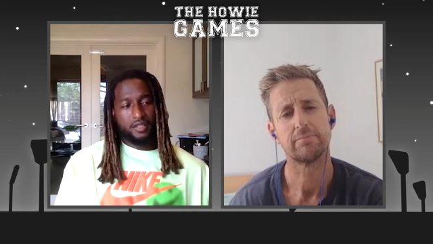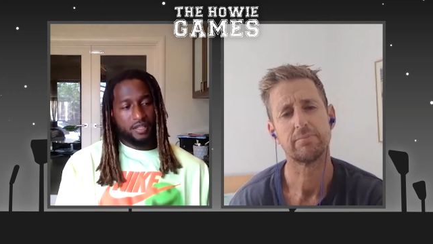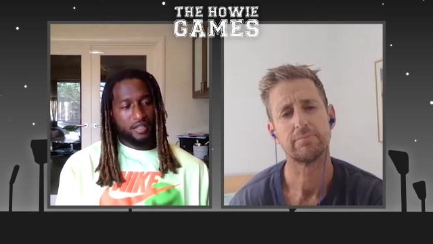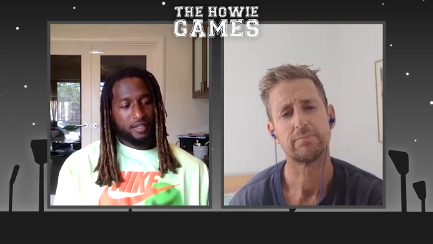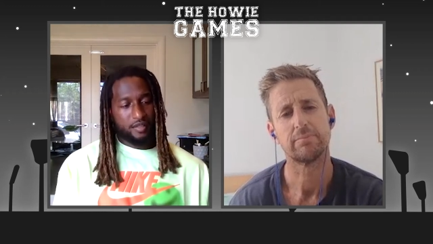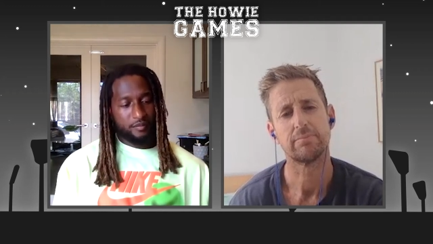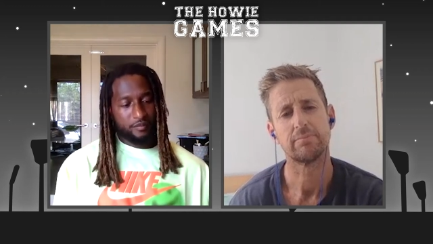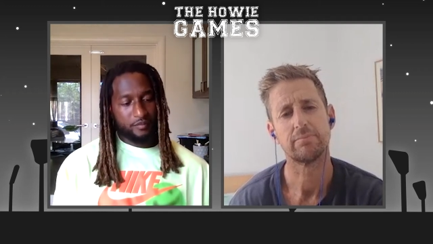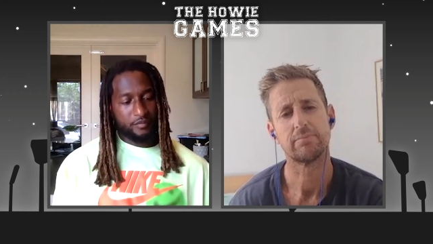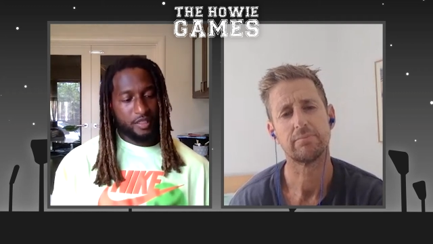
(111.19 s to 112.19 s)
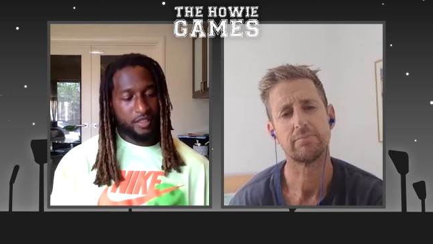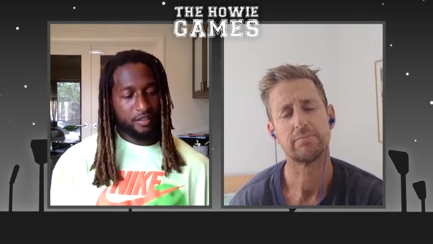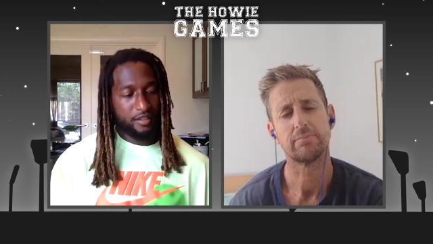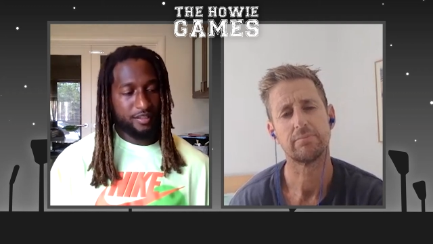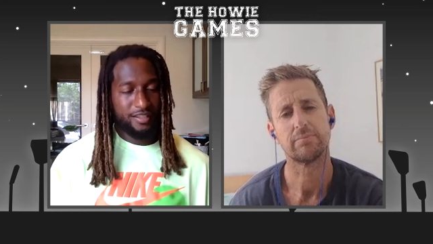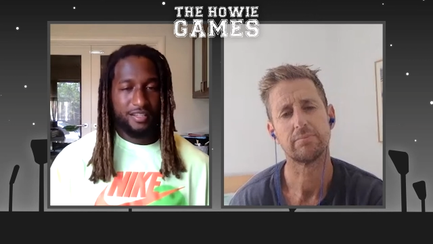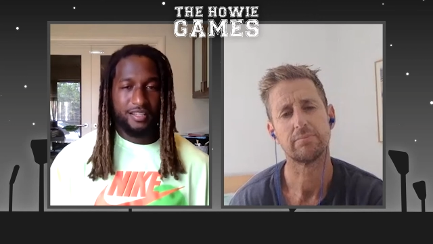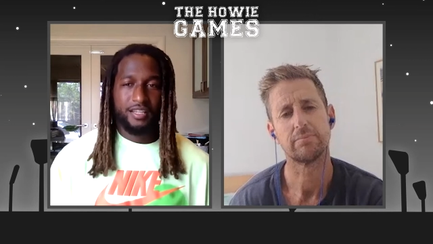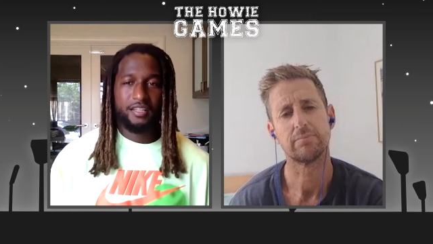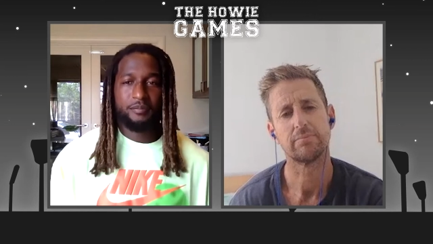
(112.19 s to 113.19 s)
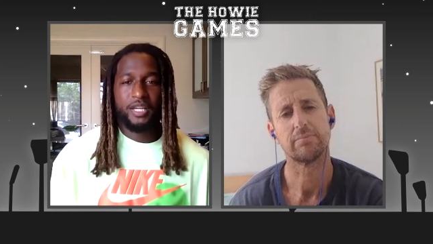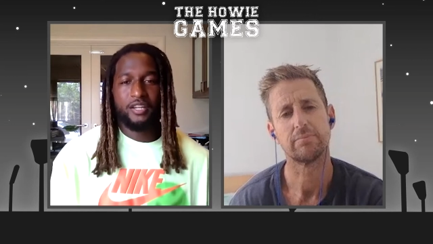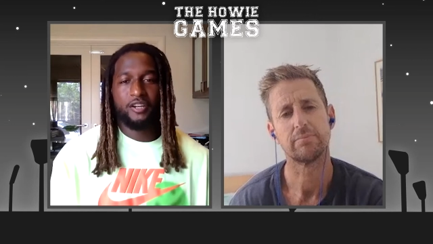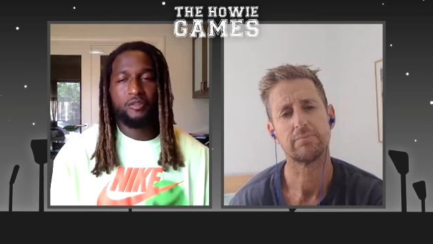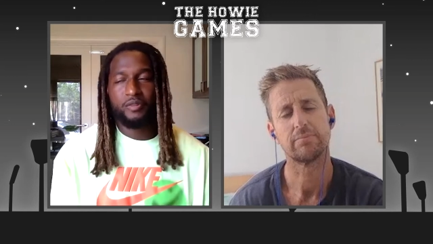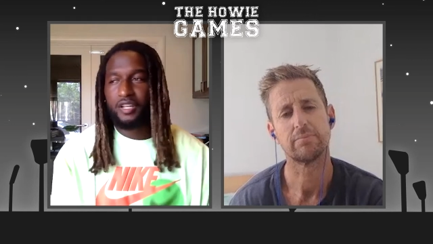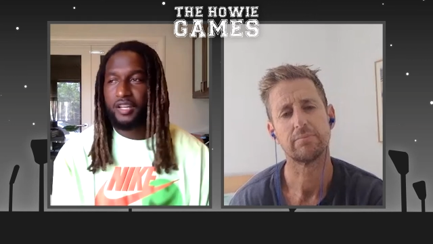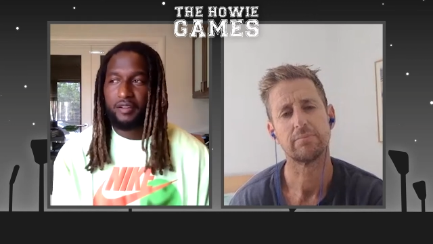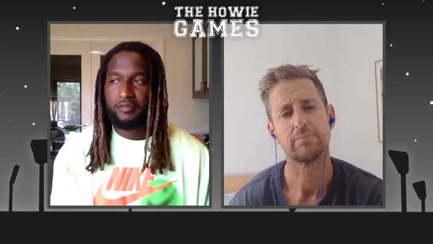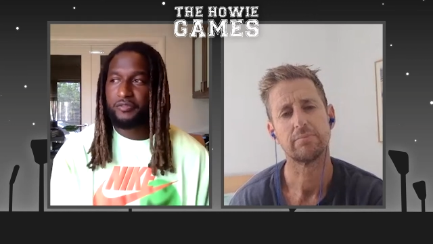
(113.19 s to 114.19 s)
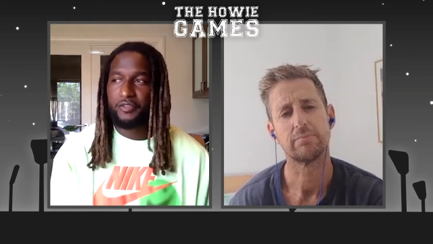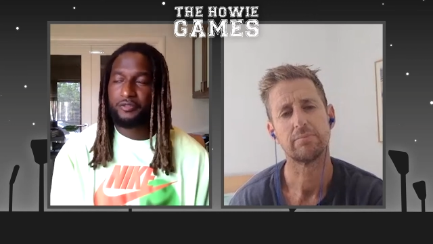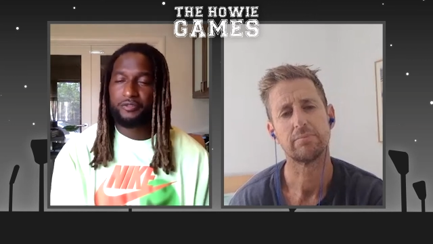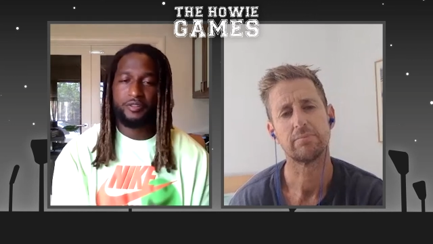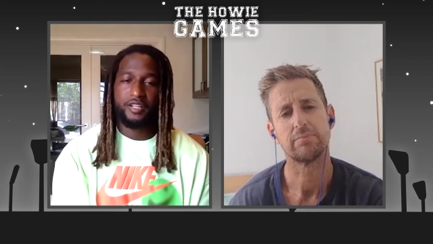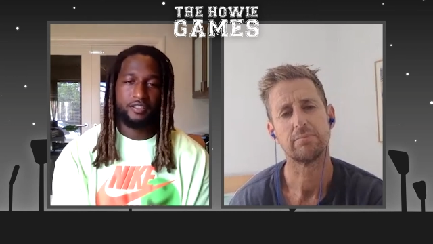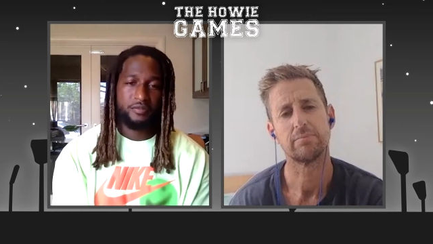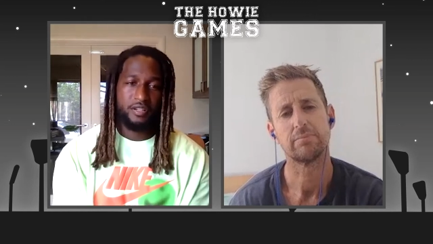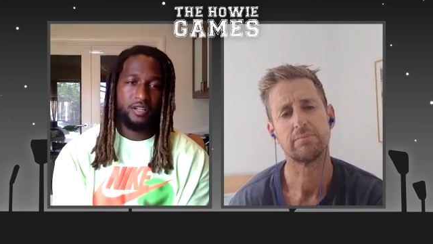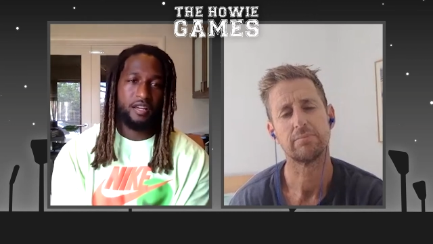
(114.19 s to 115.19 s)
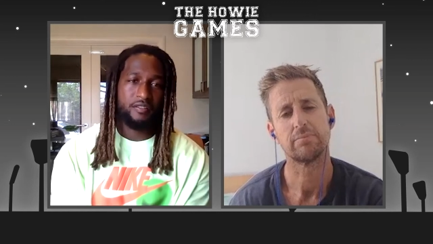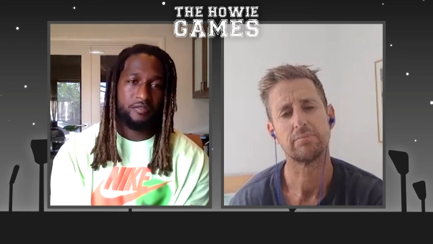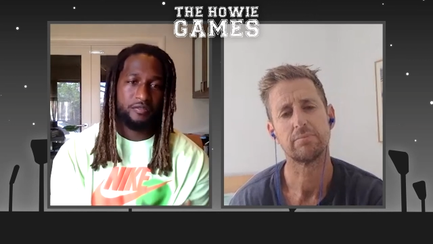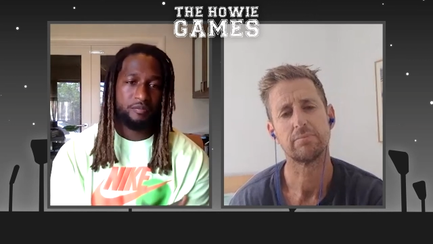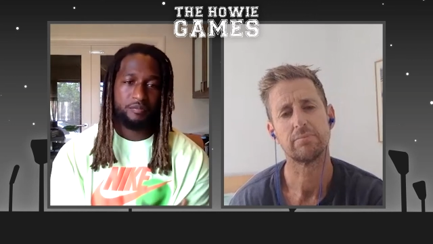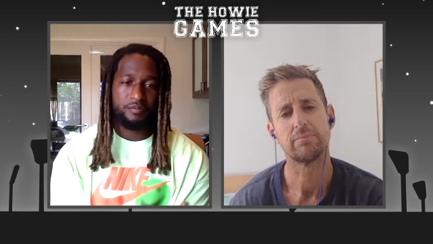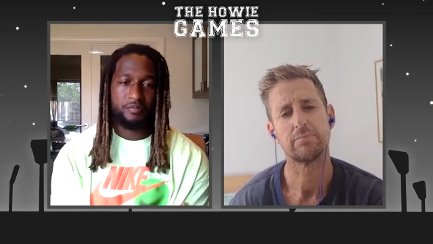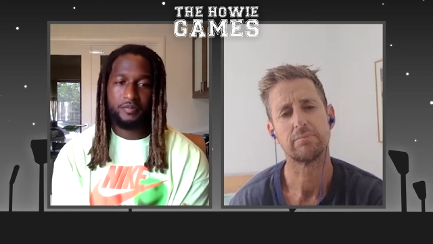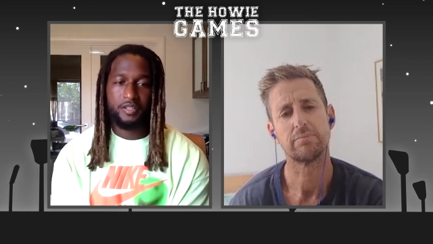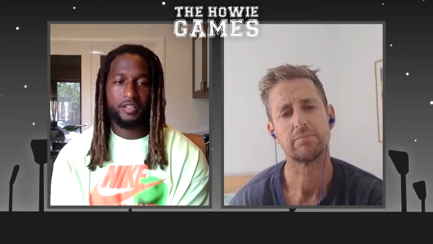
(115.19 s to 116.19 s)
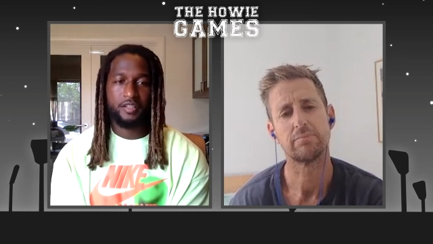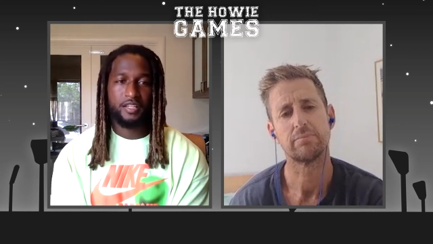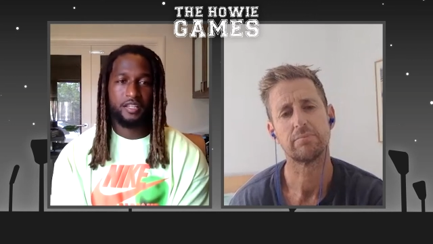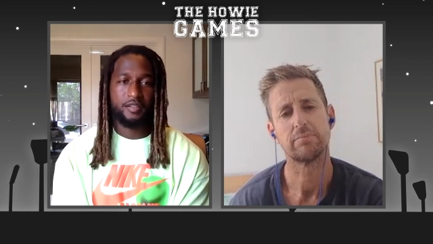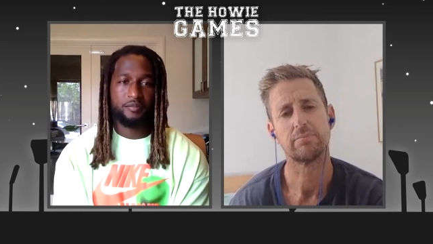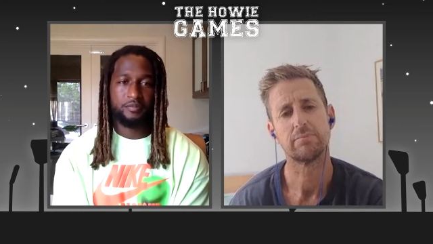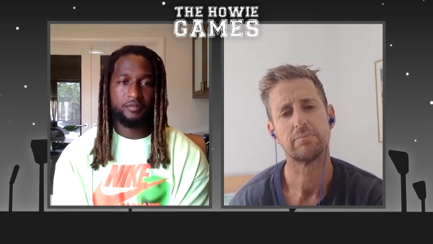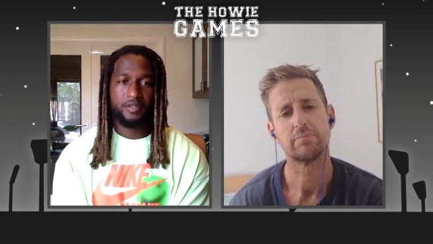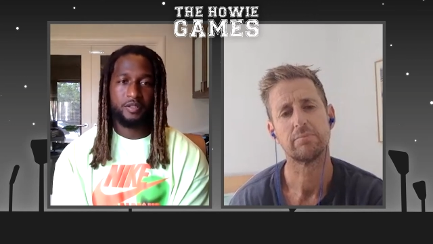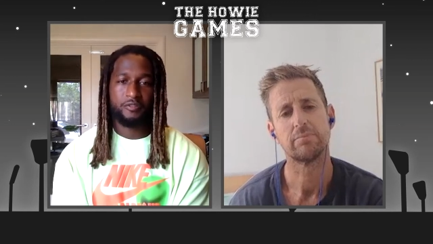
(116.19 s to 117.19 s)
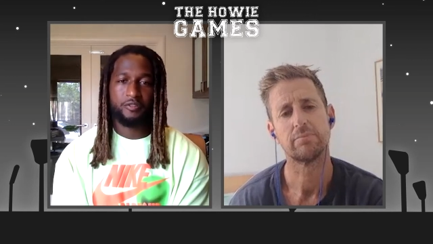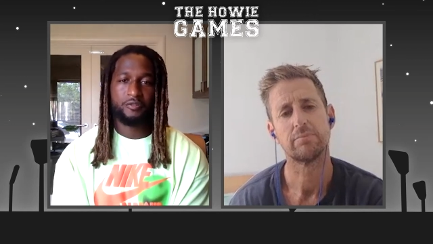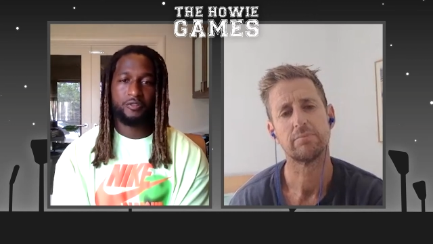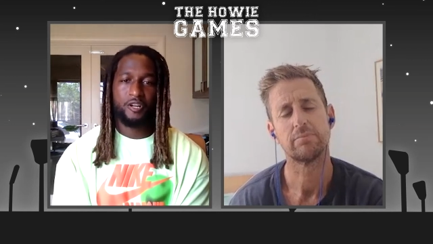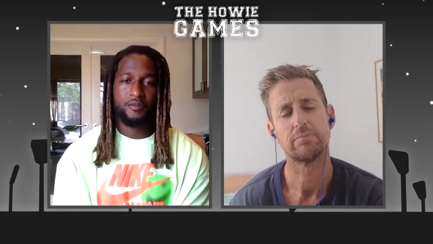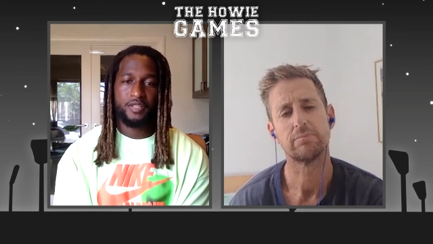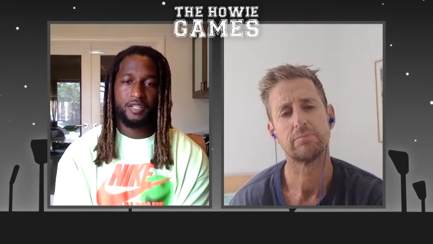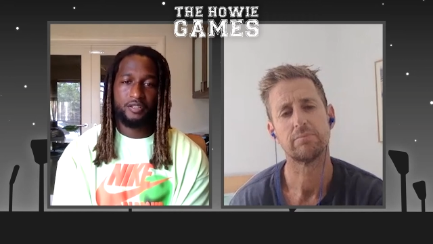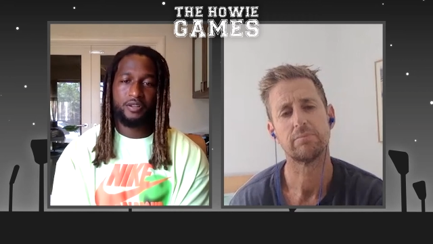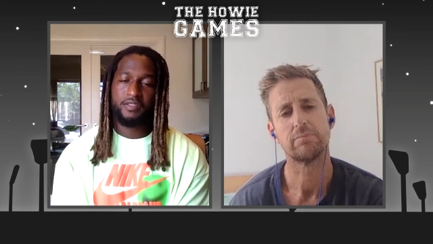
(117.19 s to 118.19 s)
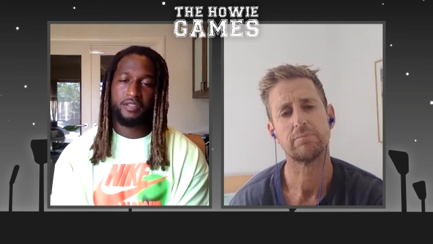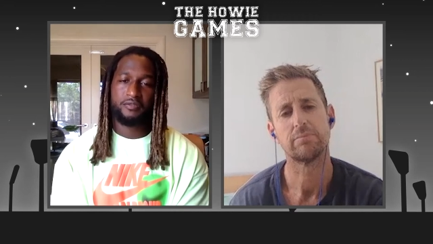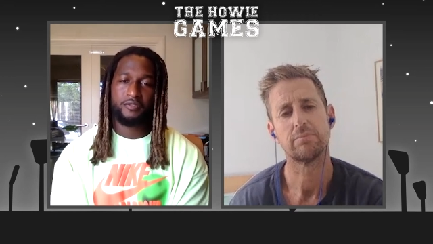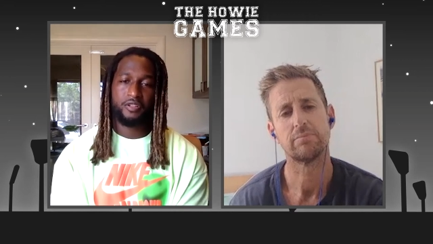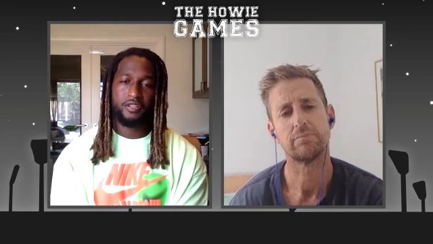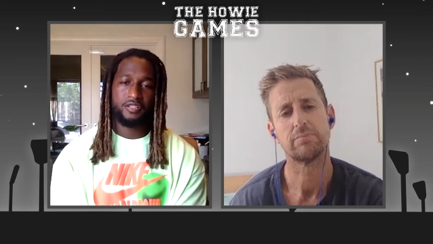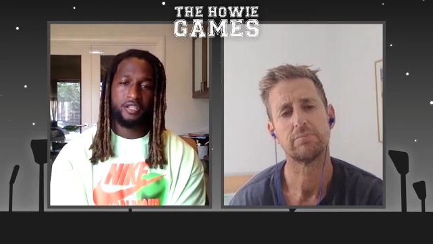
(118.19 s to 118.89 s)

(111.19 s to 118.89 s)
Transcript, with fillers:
Speaker 1: Um, you know, in, back home we don't have funeral directors, we don't have you know like your your funeral homes that do everything for you.